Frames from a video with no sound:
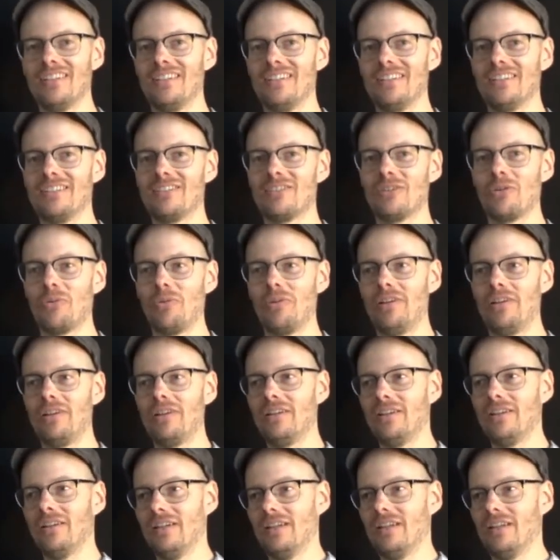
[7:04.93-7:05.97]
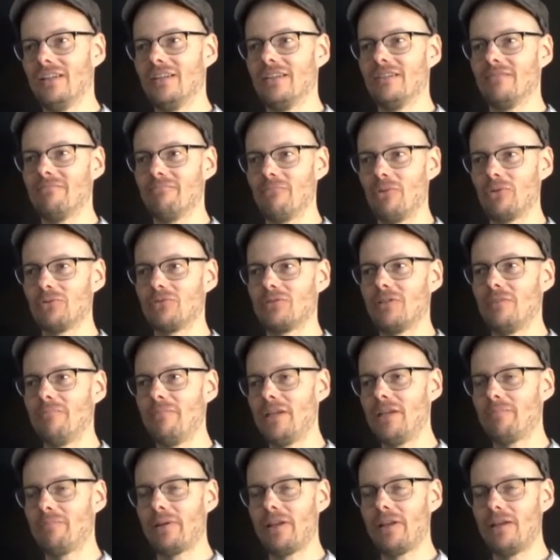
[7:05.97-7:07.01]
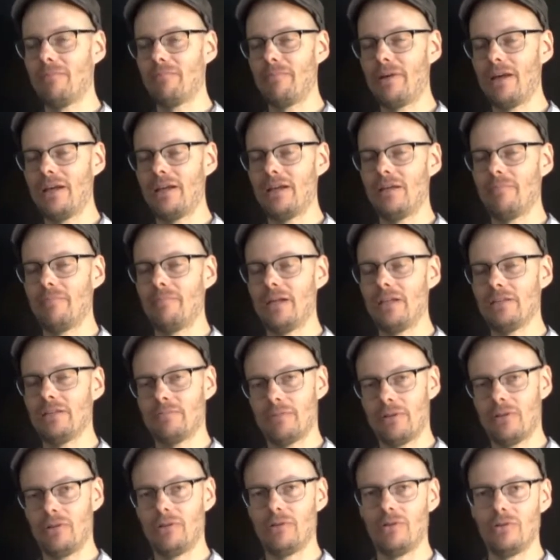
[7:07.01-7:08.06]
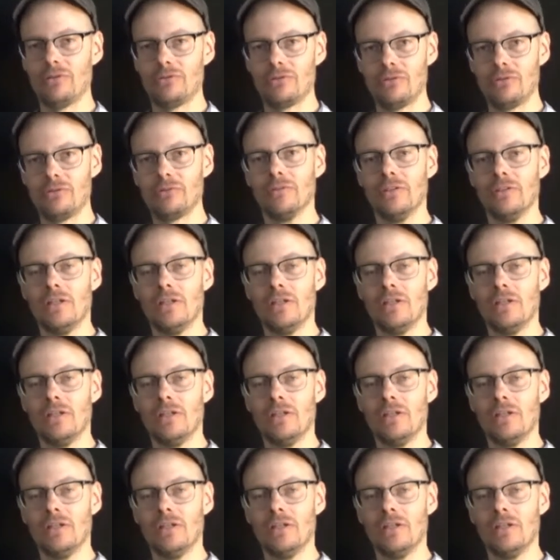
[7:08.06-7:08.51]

it's only mostly me playing ba bass, but also